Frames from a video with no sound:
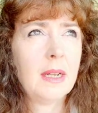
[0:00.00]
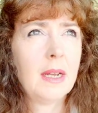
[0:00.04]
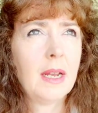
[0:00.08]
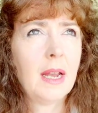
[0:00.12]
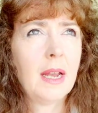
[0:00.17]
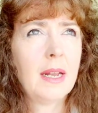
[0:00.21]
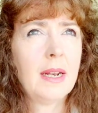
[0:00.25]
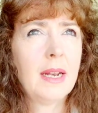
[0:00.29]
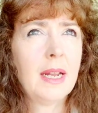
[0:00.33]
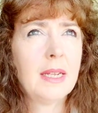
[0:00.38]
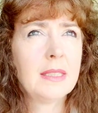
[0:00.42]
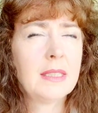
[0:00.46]

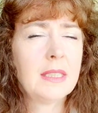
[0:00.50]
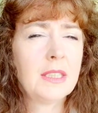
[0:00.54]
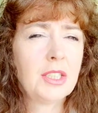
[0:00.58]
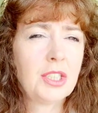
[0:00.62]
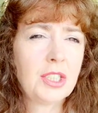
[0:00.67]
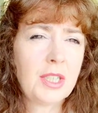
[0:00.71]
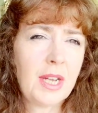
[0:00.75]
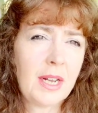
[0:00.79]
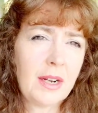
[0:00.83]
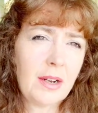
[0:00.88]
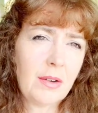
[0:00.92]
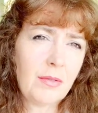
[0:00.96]
And as the
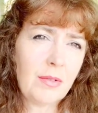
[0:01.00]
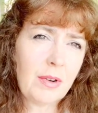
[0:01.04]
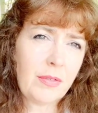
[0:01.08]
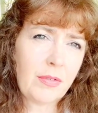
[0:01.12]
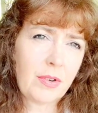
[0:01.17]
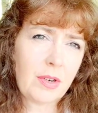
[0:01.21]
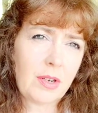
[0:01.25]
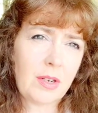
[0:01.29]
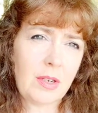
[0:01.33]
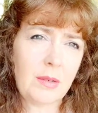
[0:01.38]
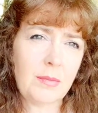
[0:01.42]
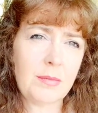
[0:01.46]
Shannon River
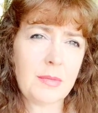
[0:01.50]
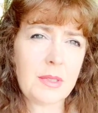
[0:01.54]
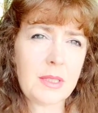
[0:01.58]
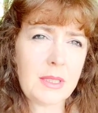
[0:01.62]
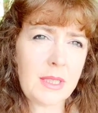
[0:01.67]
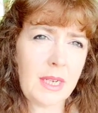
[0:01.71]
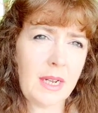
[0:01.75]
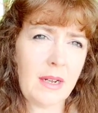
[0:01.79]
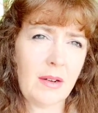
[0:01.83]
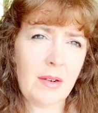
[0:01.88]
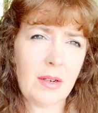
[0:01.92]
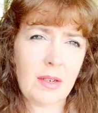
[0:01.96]
comes
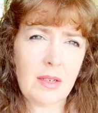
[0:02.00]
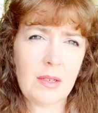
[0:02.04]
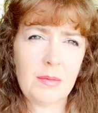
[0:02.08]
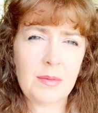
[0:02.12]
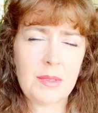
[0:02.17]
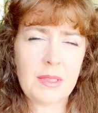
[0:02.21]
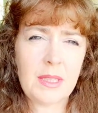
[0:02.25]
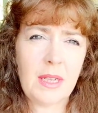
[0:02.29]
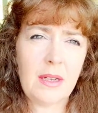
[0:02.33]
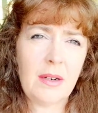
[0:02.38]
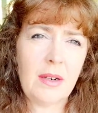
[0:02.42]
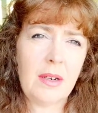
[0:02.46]
down, it comes
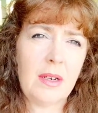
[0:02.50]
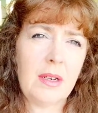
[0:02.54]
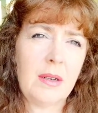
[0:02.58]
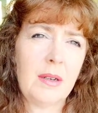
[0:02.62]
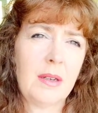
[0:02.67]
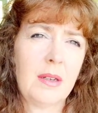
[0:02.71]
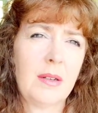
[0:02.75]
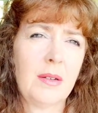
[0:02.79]
down